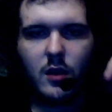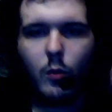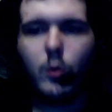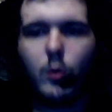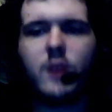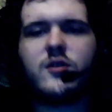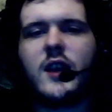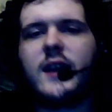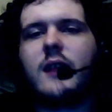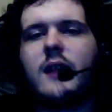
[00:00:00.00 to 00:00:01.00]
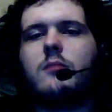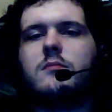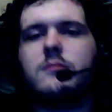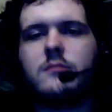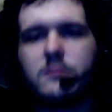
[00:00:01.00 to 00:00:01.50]
Worth checking out.
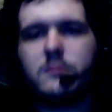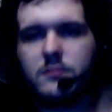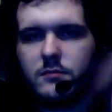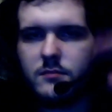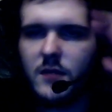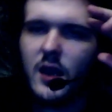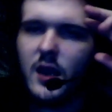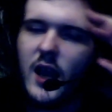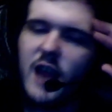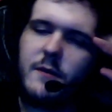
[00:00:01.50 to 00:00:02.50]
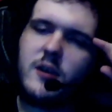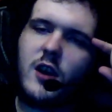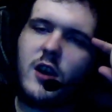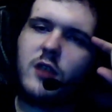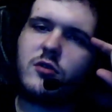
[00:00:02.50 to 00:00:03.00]
I've been your
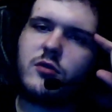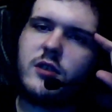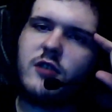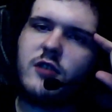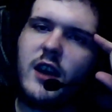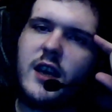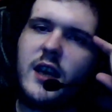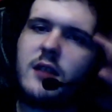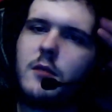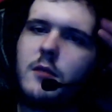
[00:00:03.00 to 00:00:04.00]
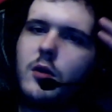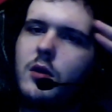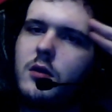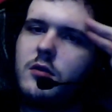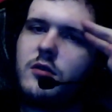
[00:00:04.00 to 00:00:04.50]
host, Chriz, aka The Mole.
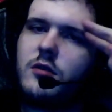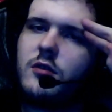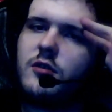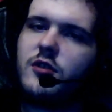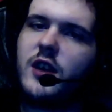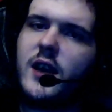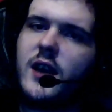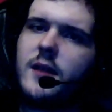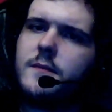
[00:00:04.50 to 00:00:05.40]
See ya.